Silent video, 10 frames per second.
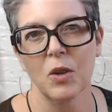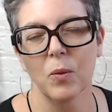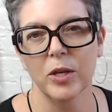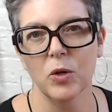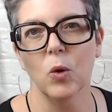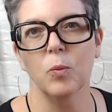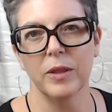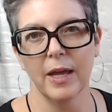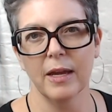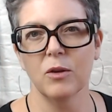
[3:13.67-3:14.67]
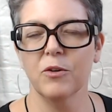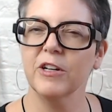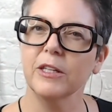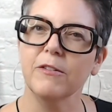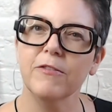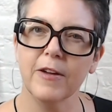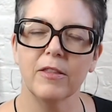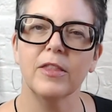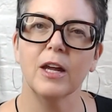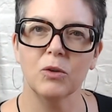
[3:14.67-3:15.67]
When you opened that, you really
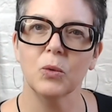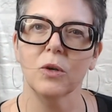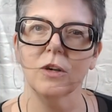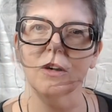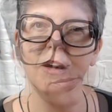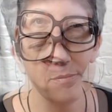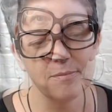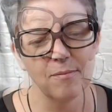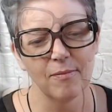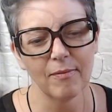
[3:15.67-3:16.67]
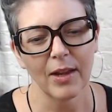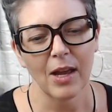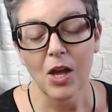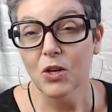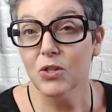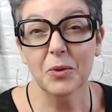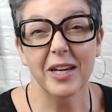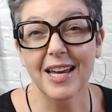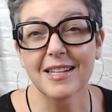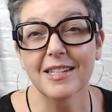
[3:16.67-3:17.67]
felt that door. So I
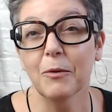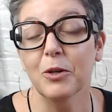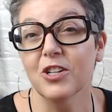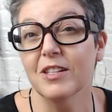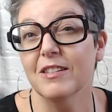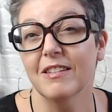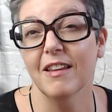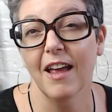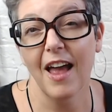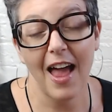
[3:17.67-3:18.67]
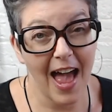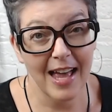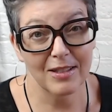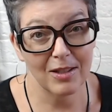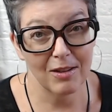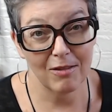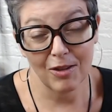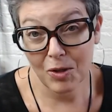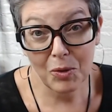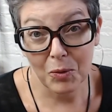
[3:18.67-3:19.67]
guess I would just ask
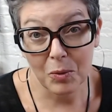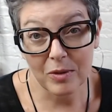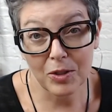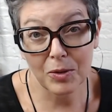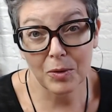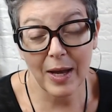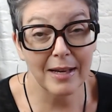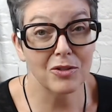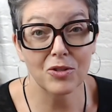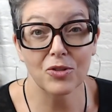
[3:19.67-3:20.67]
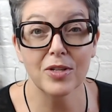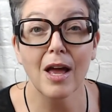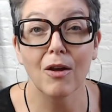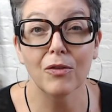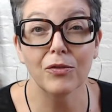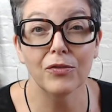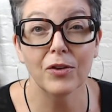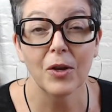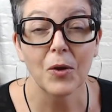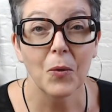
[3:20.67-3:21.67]
you to ask yourself,
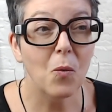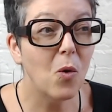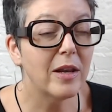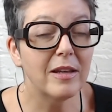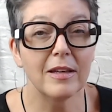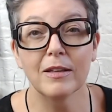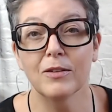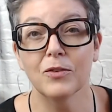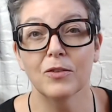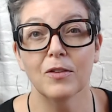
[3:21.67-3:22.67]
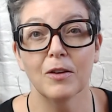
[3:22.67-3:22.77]
what is